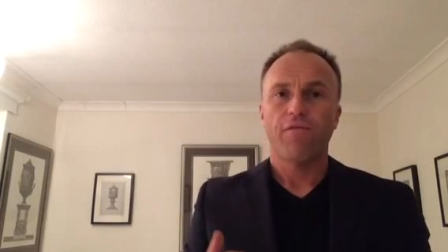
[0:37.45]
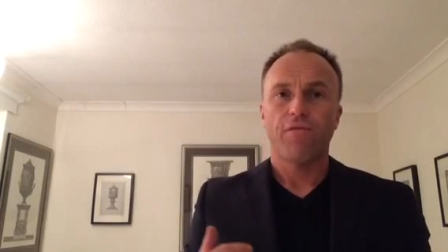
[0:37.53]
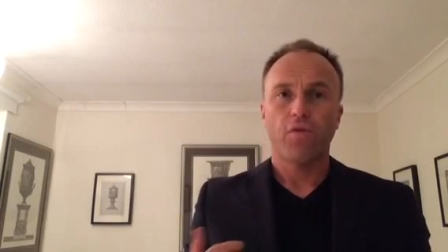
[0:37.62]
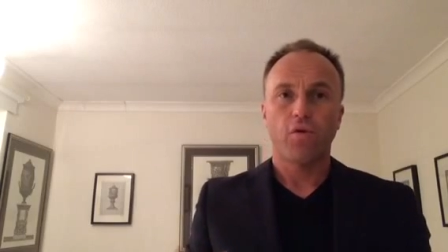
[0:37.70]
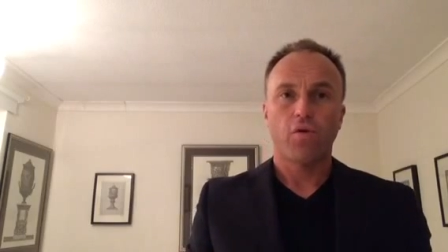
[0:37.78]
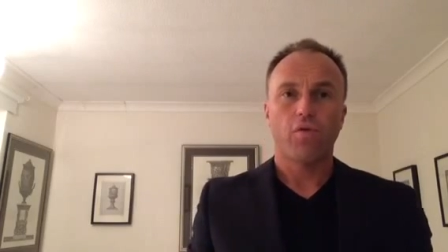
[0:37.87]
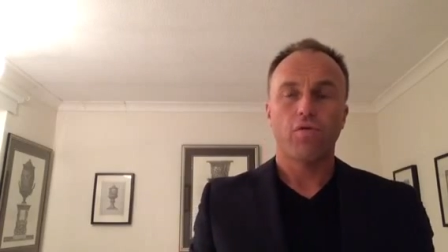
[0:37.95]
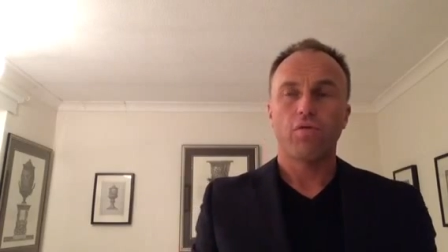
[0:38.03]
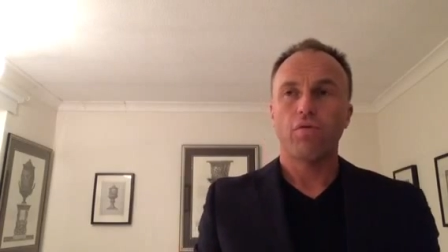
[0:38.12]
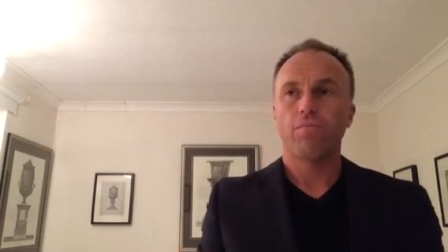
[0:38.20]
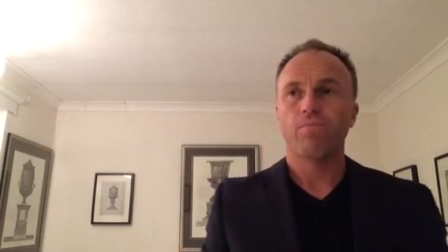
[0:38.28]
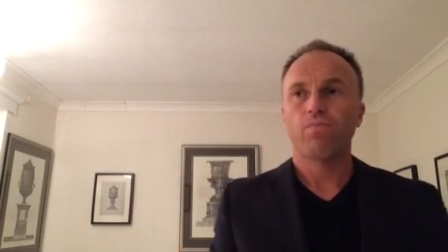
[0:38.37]

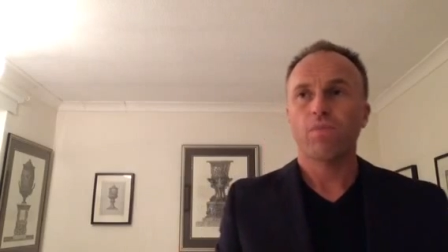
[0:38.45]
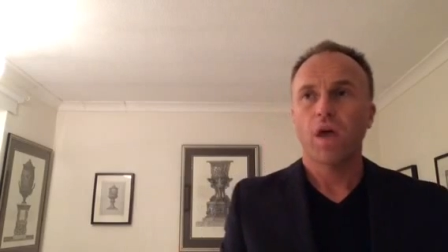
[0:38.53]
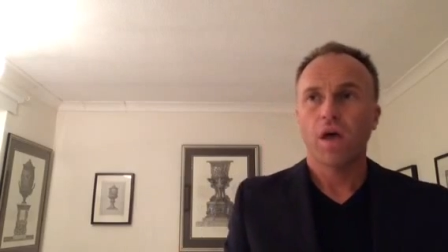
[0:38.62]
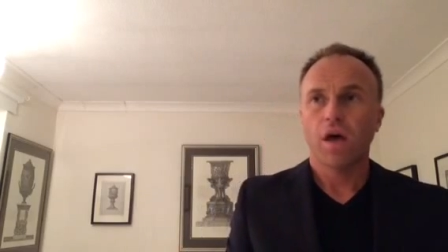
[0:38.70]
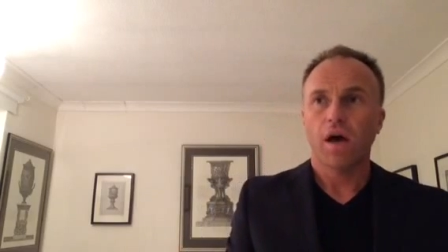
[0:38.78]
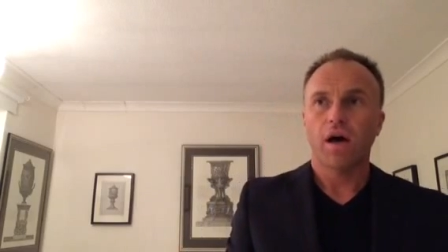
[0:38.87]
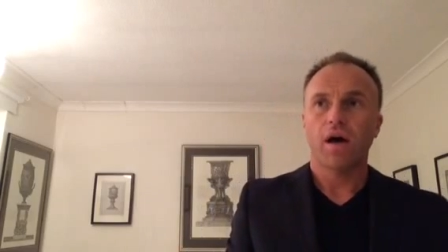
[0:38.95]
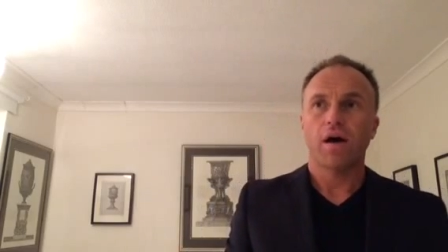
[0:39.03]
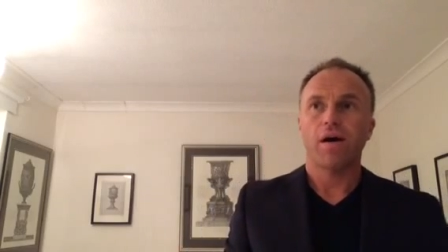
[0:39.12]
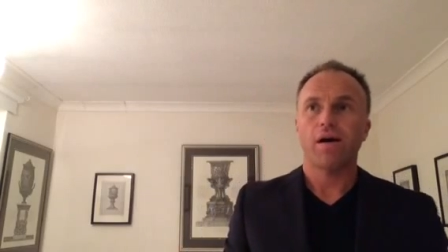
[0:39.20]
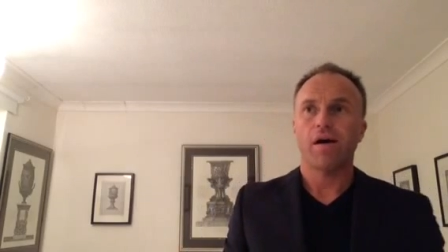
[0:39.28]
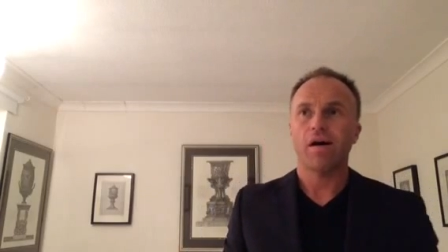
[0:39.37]
floral,
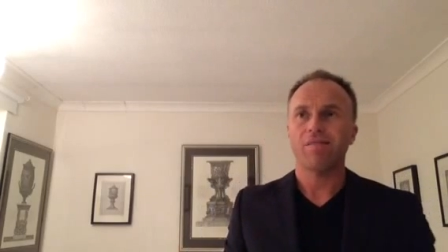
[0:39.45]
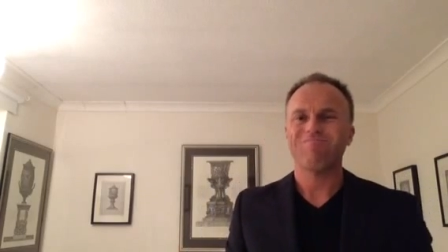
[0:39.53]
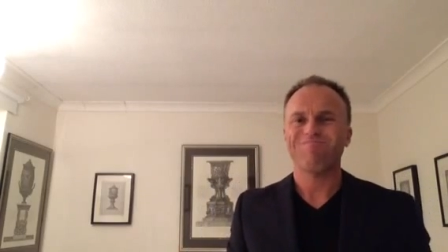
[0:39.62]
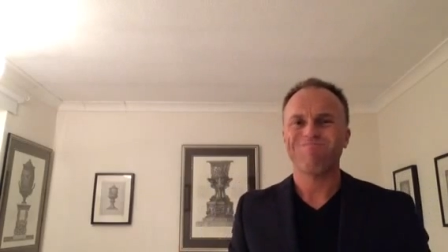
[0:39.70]
uh,